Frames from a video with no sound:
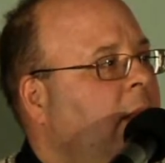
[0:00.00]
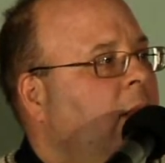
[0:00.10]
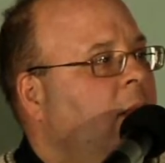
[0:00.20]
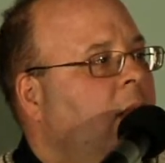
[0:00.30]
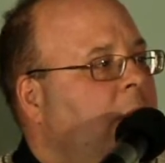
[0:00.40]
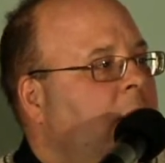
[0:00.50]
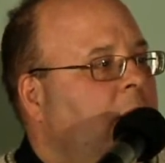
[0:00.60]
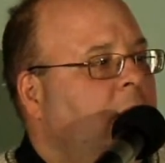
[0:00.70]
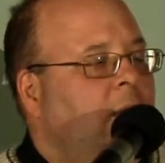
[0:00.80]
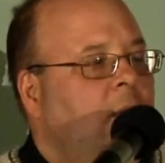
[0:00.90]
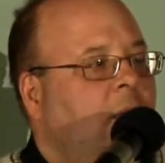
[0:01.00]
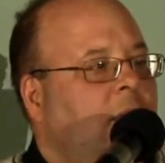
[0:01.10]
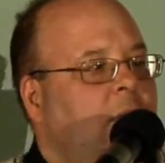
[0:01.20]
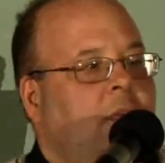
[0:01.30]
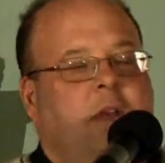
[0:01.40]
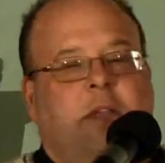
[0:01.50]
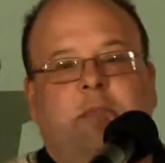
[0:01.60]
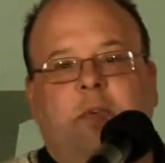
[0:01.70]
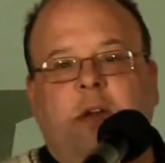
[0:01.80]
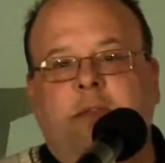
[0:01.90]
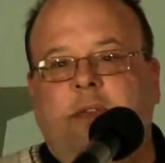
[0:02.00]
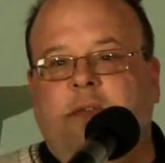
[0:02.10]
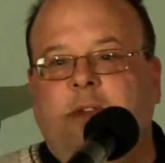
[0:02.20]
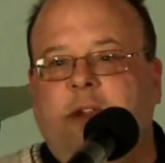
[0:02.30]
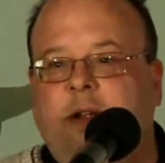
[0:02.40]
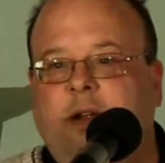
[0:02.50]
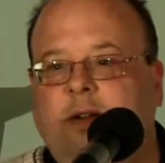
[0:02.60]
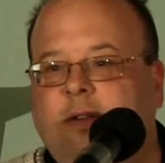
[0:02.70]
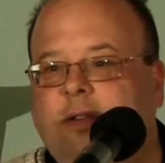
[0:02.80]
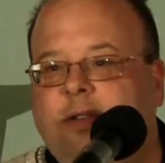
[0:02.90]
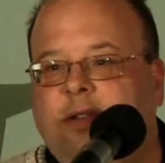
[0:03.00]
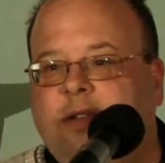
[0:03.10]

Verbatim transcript: You can be with the Lord 30, 40, 50 years,